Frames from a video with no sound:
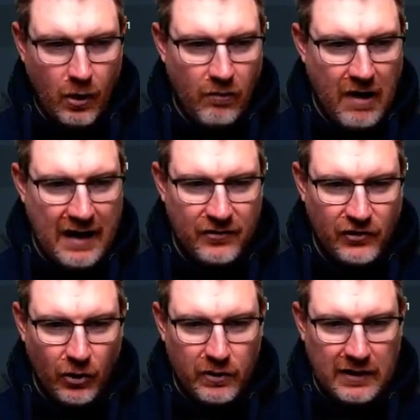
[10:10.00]
All right,
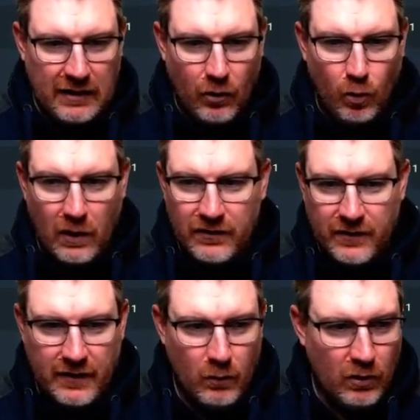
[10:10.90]
so Khalil
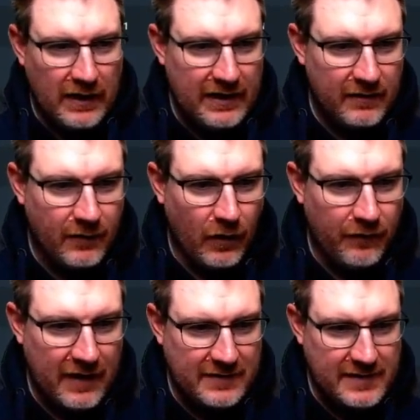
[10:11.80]
Watson will lead us
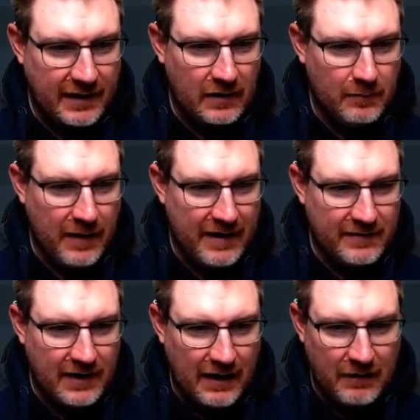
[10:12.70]
off at second base.
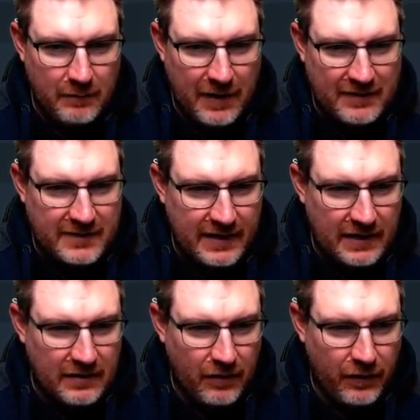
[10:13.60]
Garland bats
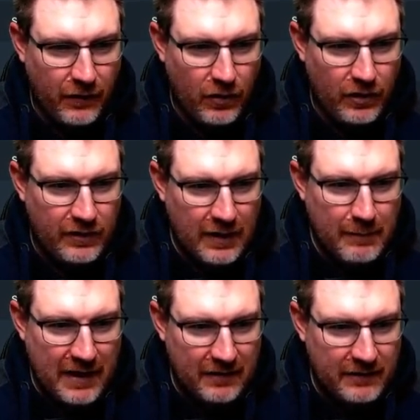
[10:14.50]
second at third.
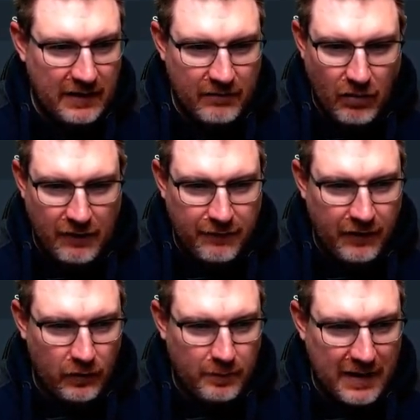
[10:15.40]
Patterson in right
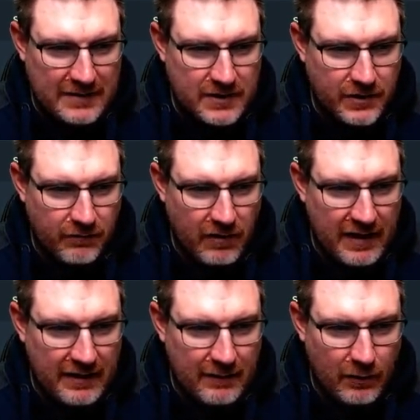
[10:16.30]
field bats
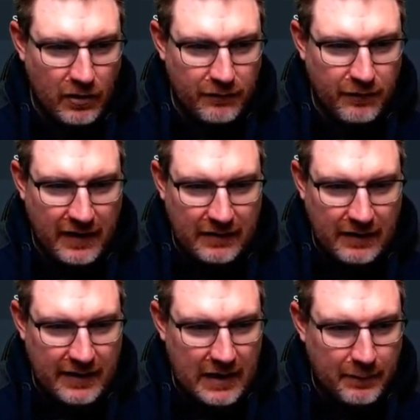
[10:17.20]
three. Then we've got Vlad
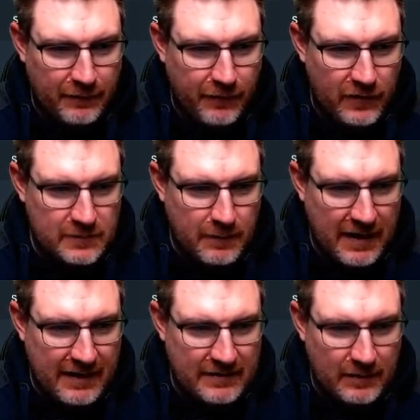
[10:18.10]
cleaning up at first
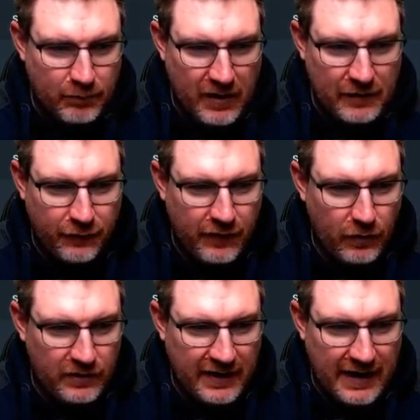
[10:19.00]
base.
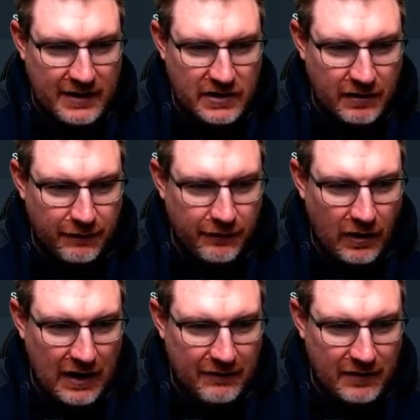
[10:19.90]
Bracefield DHing at
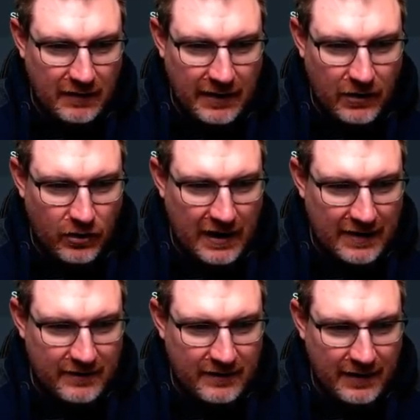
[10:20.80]
five. De Leon
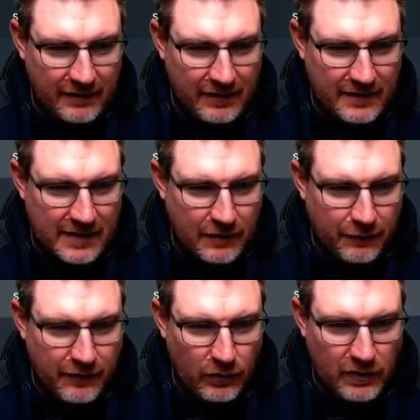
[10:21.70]
at six in centre
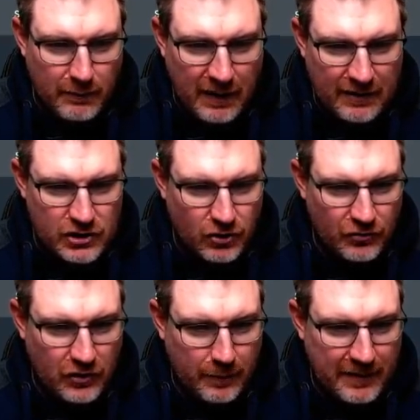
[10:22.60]
field. Namala
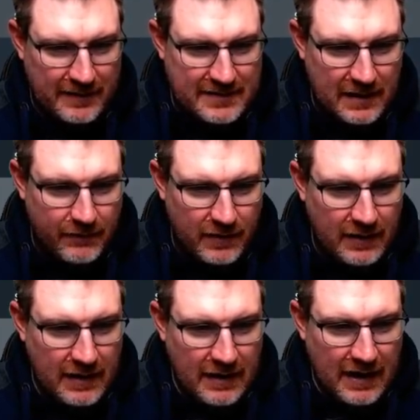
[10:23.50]
short stopping at
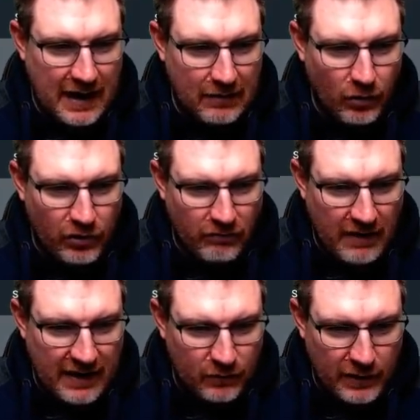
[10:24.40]
seven. Uh, Luca
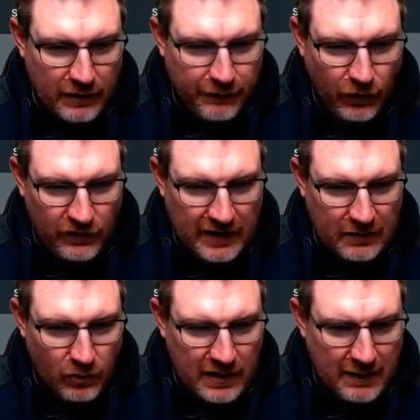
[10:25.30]
Reyes, we'll get a
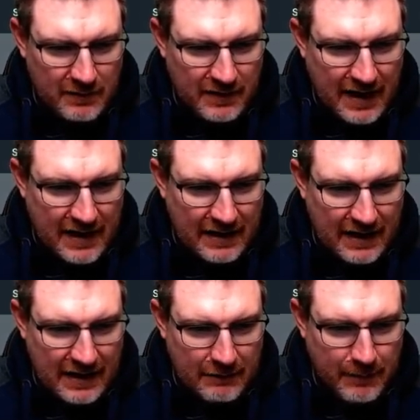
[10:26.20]
first-hand look at him today.
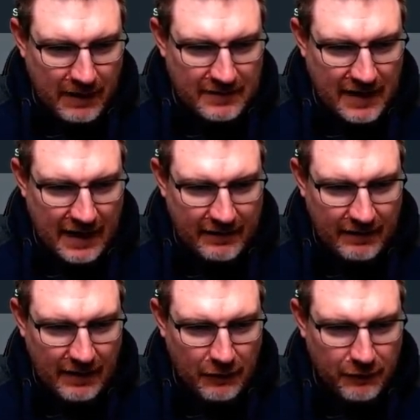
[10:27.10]
Uh, he bats eight
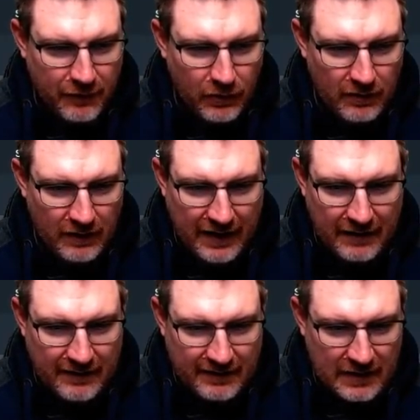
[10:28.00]
in left field.
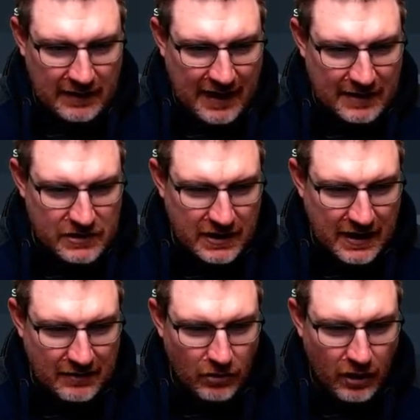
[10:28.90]
Langers is going to catch
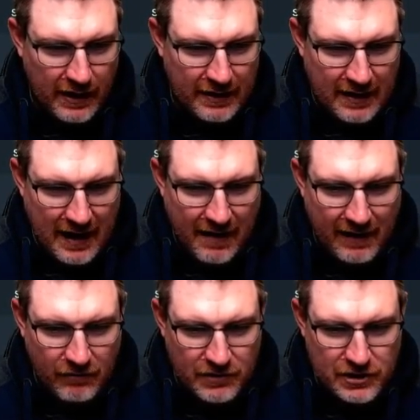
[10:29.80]
at nine. And
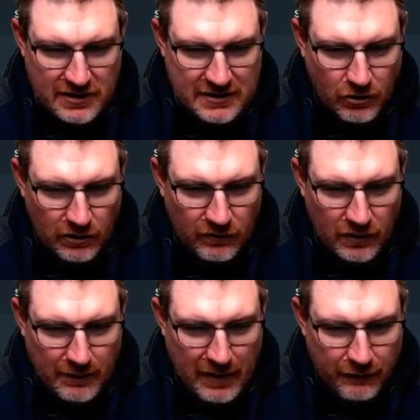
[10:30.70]
then Christian Scott is on
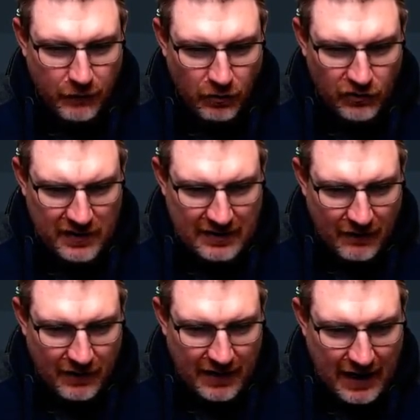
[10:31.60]
the mound for us. He is
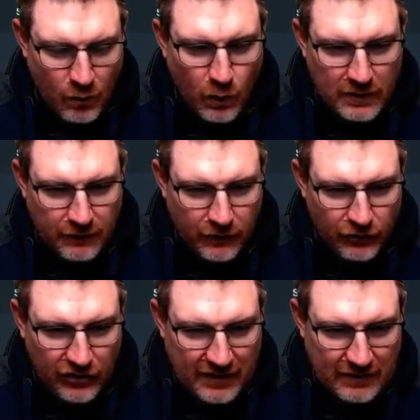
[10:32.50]
having a wonderful
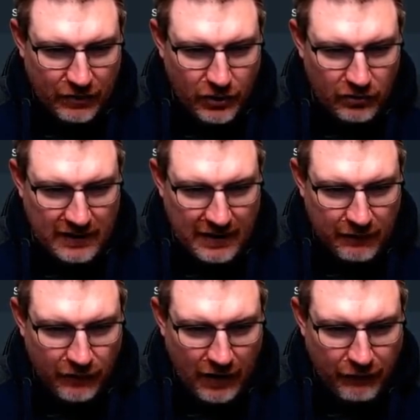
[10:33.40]
season. 13
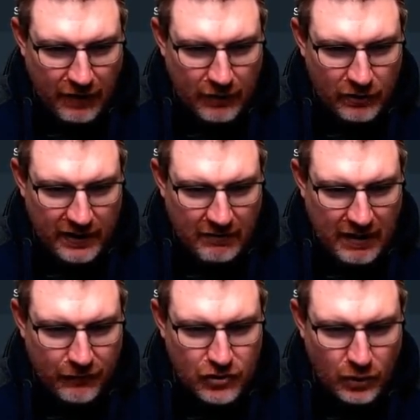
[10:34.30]
and 5 record.
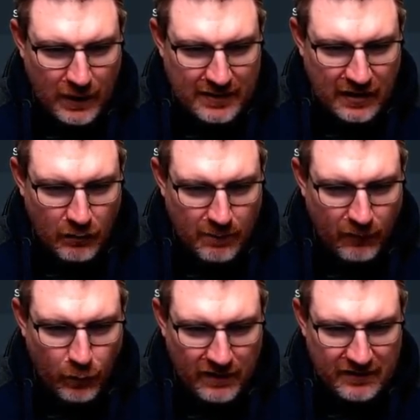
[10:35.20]
ERA of 280. Whip
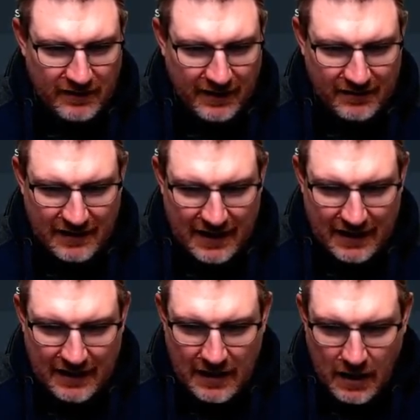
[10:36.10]
of
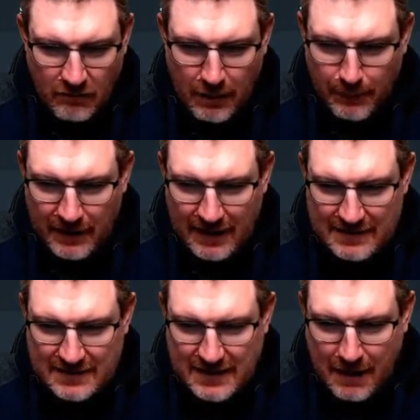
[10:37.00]
116. We're up
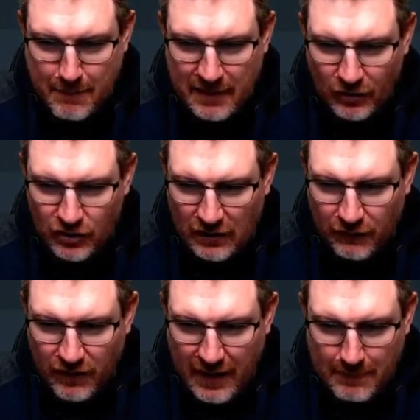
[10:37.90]
against Sam Middleton
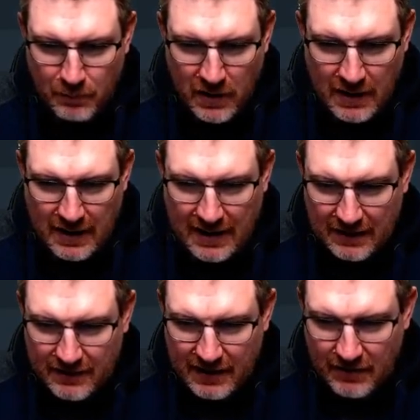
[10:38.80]
for them. He
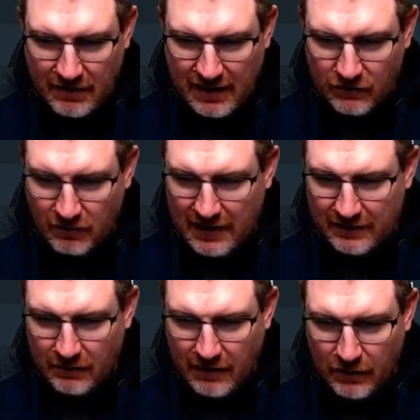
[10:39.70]
has an ERA, sorry, he
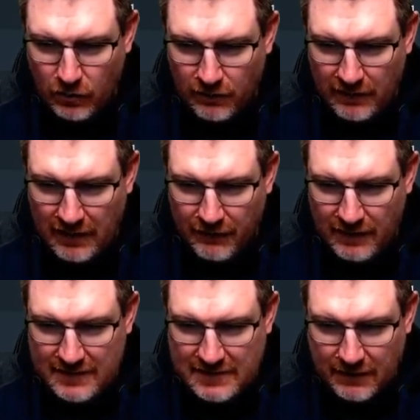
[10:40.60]
has a record of 11
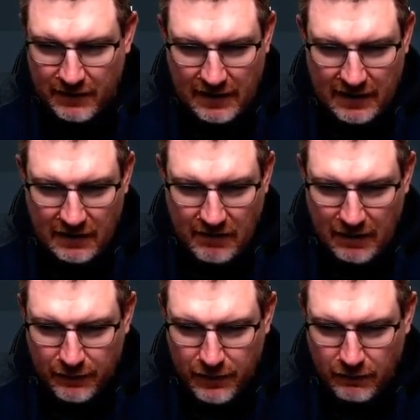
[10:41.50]
and 7. An ERA
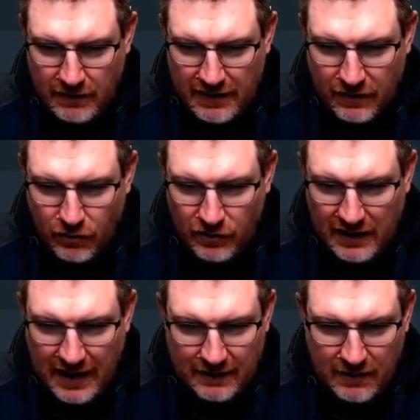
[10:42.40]
of
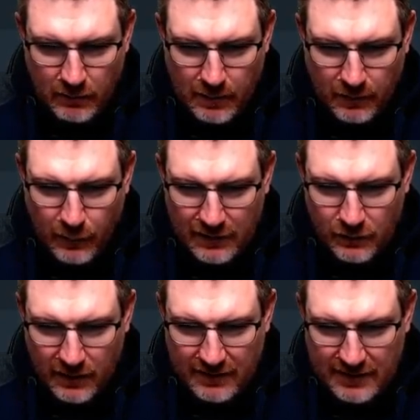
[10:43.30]
338 and a whip of
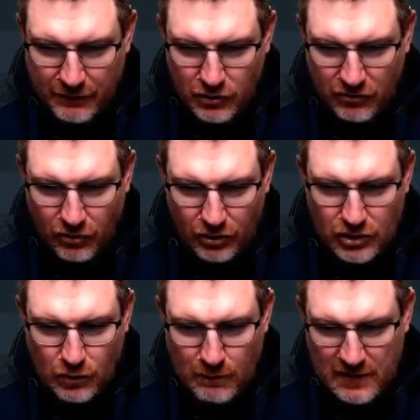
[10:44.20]
127. So there's not
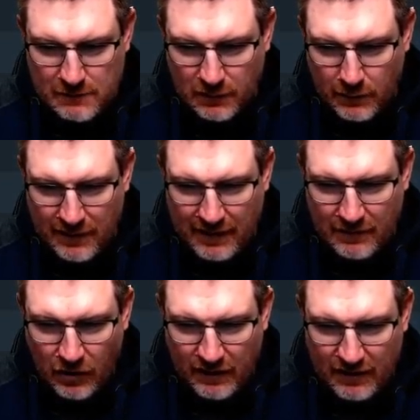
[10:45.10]
too much much between these
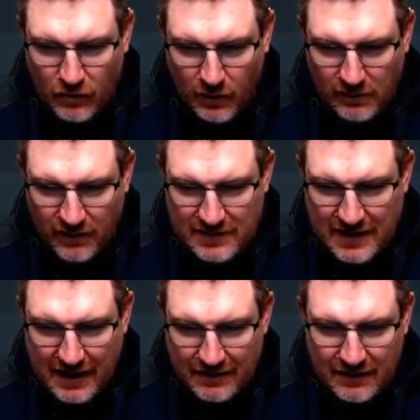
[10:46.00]
guys in terms of the
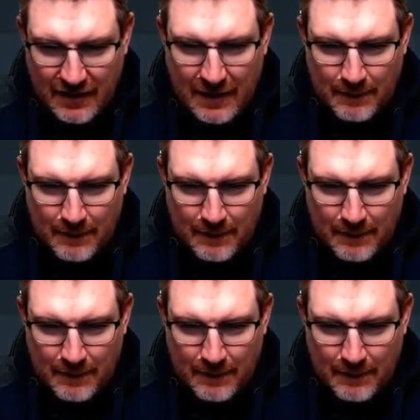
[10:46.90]
stats.